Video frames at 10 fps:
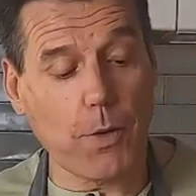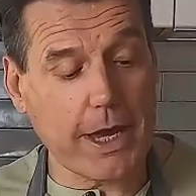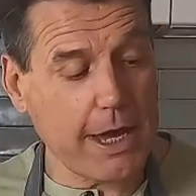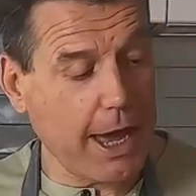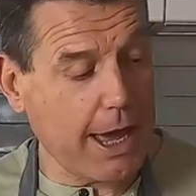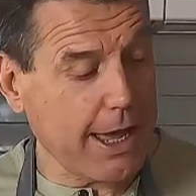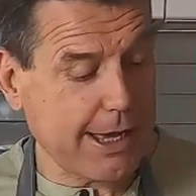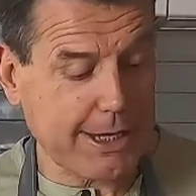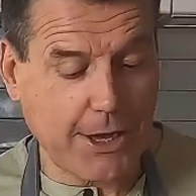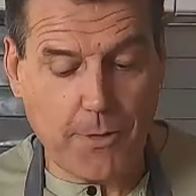we
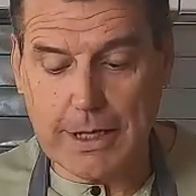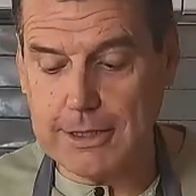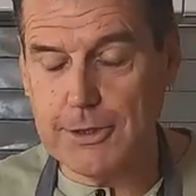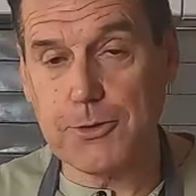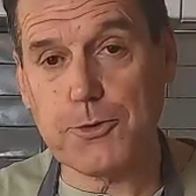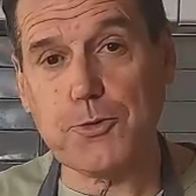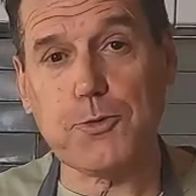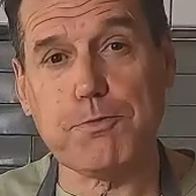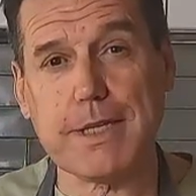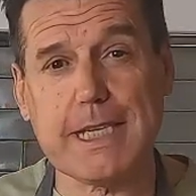are going
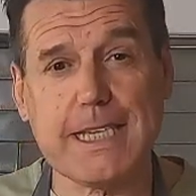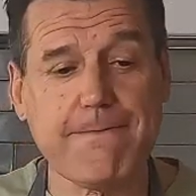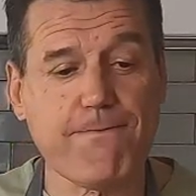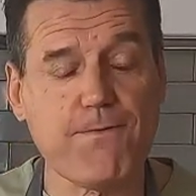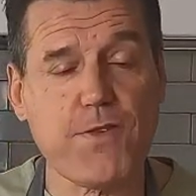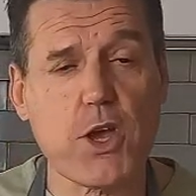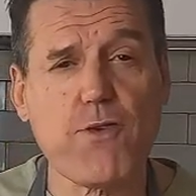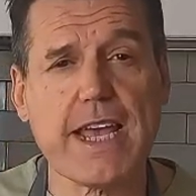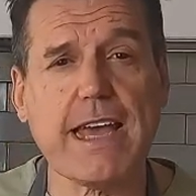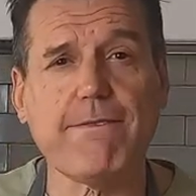to be
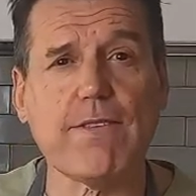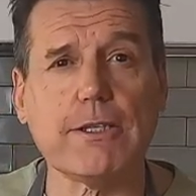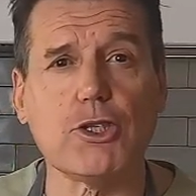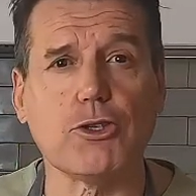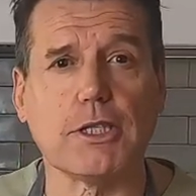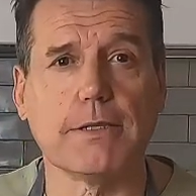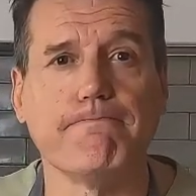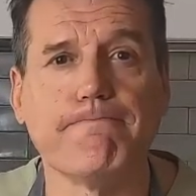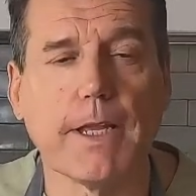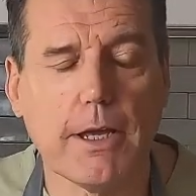very
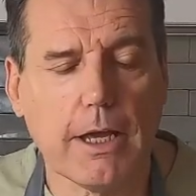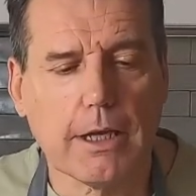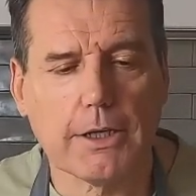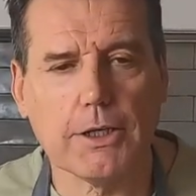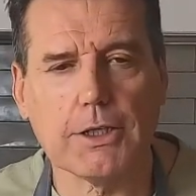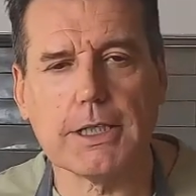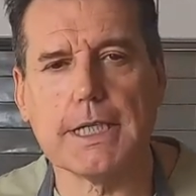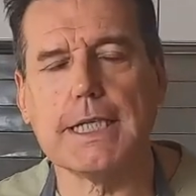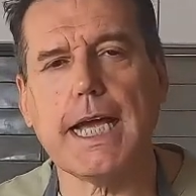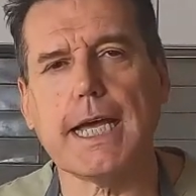adventuresome because
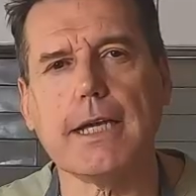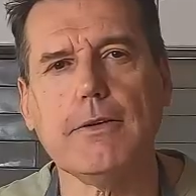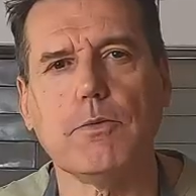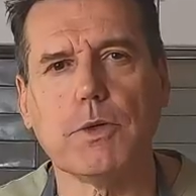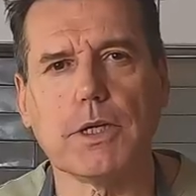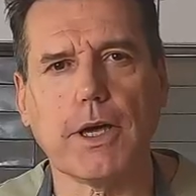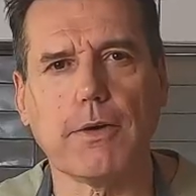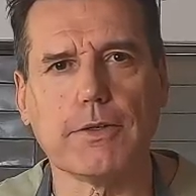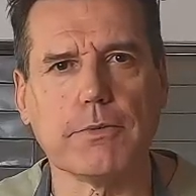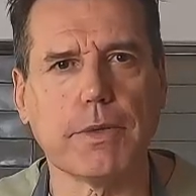today we're
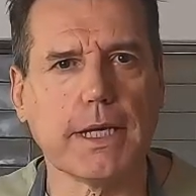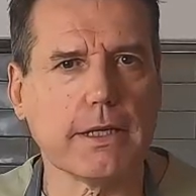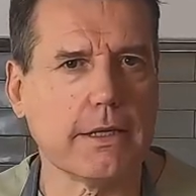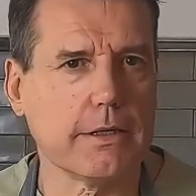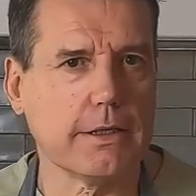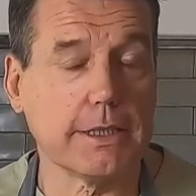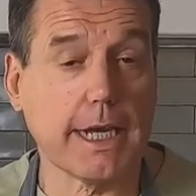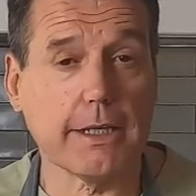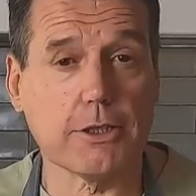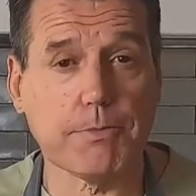going to make
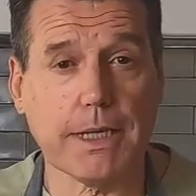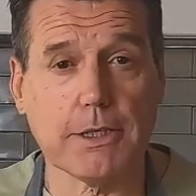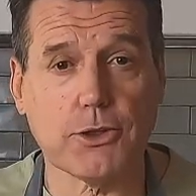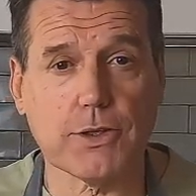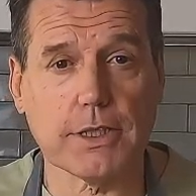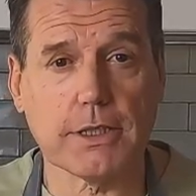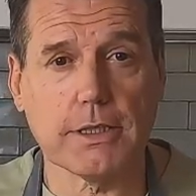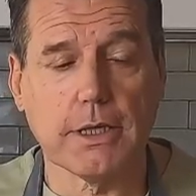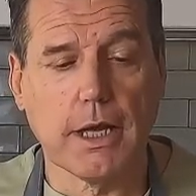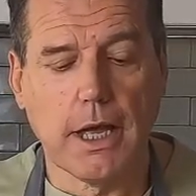Danish
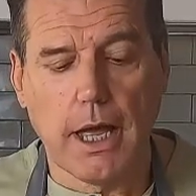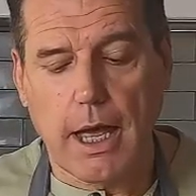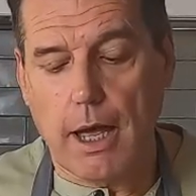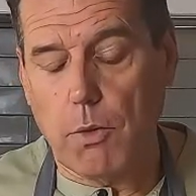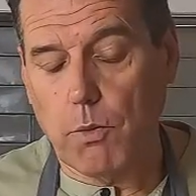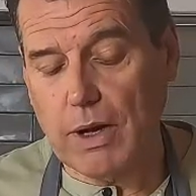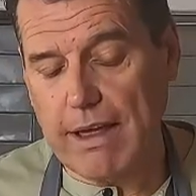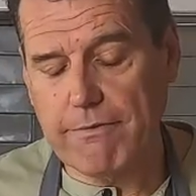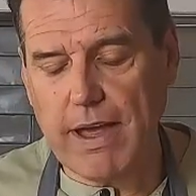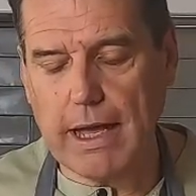pastries. Well,
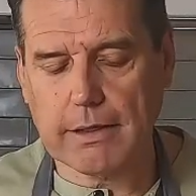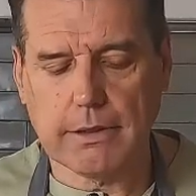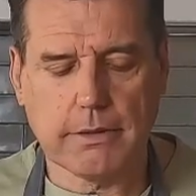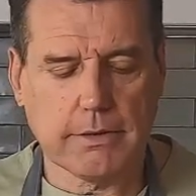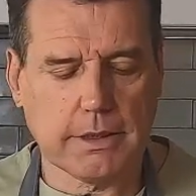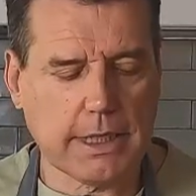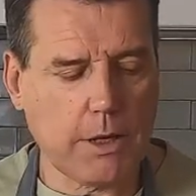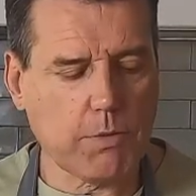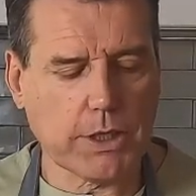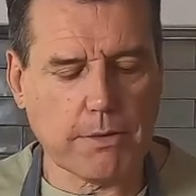in fact,
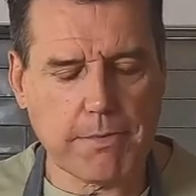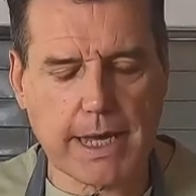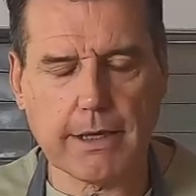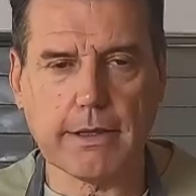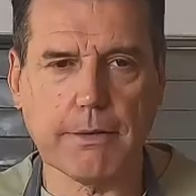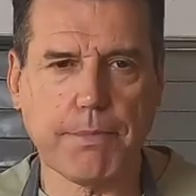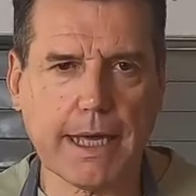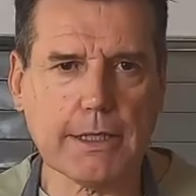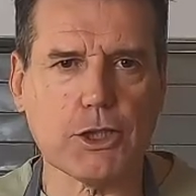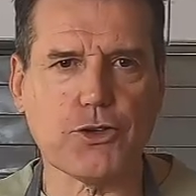today we're going to make the
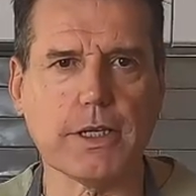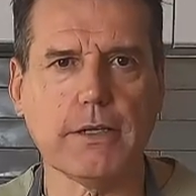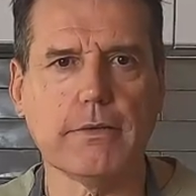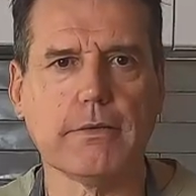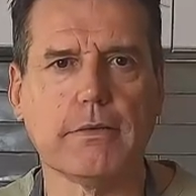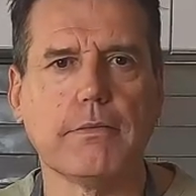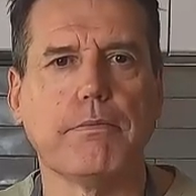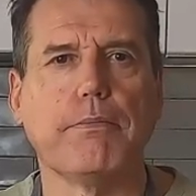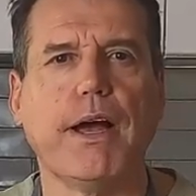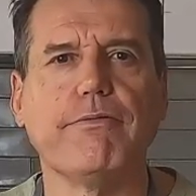pastry,
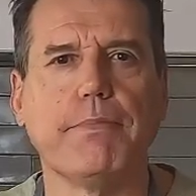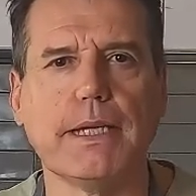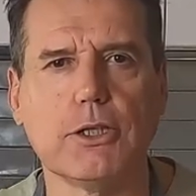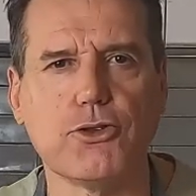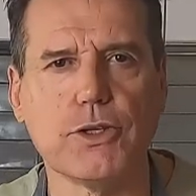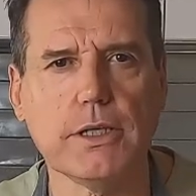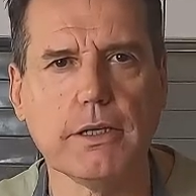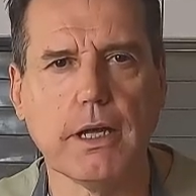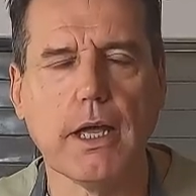puff pastry,